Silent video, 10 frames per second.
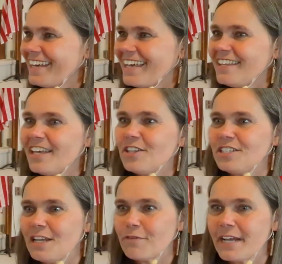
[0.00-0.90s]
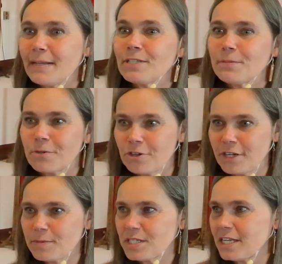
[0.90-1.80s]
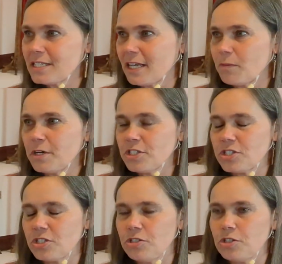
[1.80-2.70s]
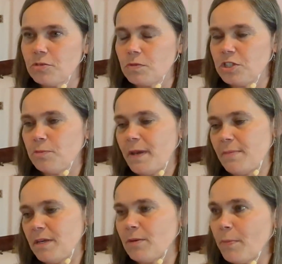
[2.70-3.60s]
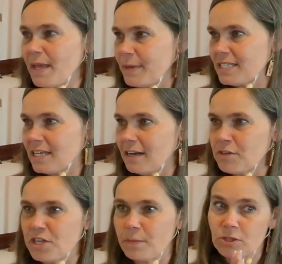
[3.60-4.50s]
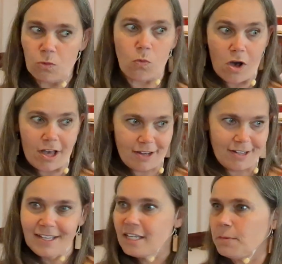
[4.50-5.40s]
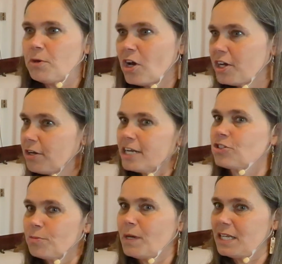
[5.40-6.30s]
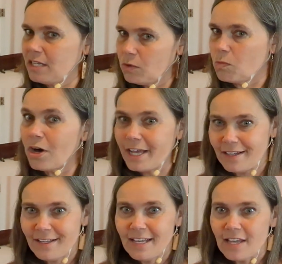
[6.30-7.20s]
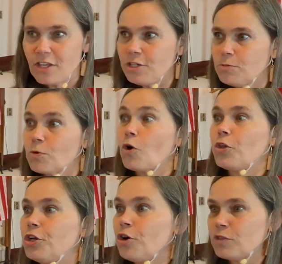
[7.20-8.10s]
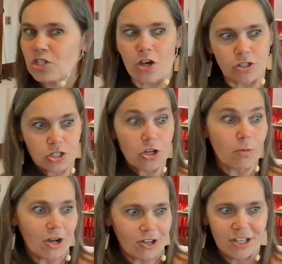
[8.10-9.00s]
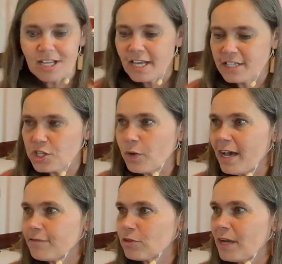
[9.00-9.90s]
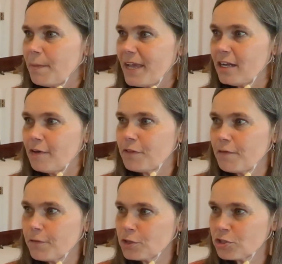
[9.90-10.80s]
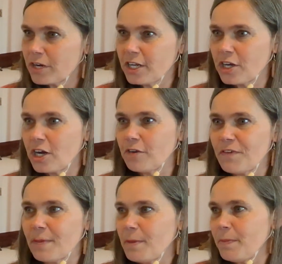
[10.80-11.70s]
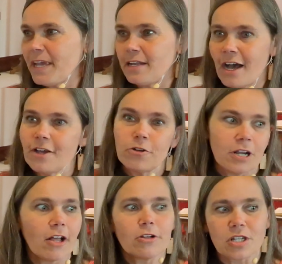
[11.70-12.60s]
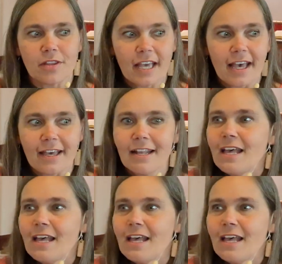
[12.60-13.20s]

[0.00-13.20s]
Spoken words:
And then the Dave Ramsey program says, like, you pay minimum payments on everything but the one. You put all your extra money in the one, and then you roll it over. It's called the snowball. And so after I paid off that first credit card, if I'd been paying $100 on that,